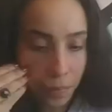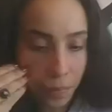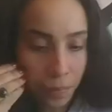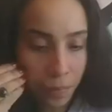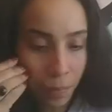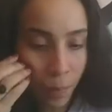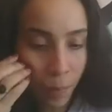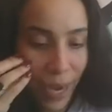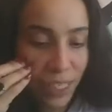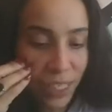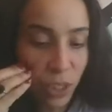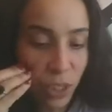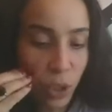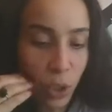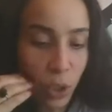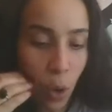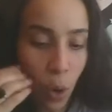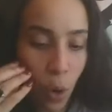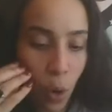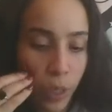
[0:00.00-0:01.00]
My
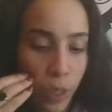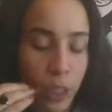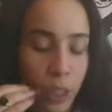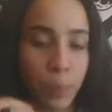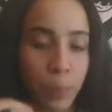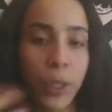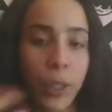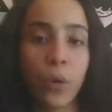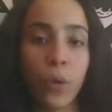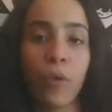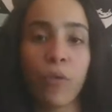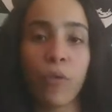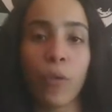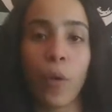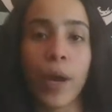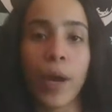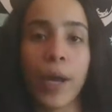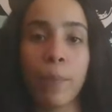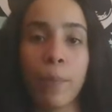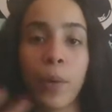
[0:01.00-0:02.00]
soul is
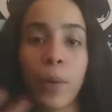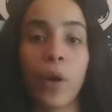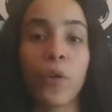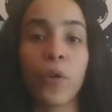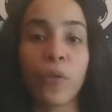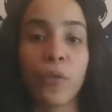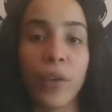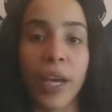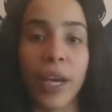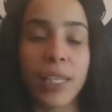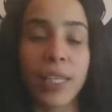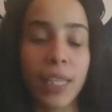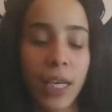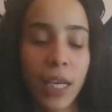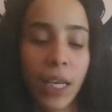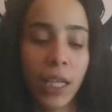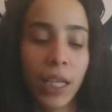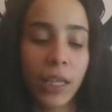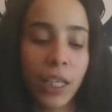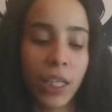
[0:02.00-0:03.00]
beautiful and perfect.
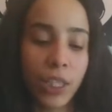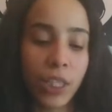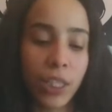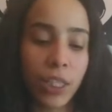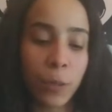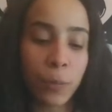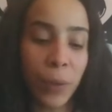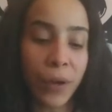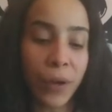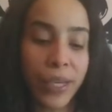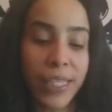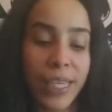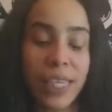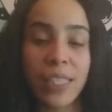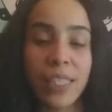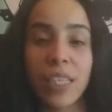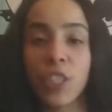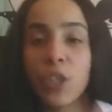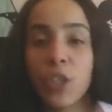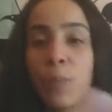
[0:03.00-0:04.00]
This spirit
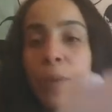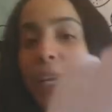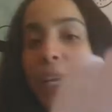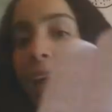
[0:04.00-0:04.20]
says this should be an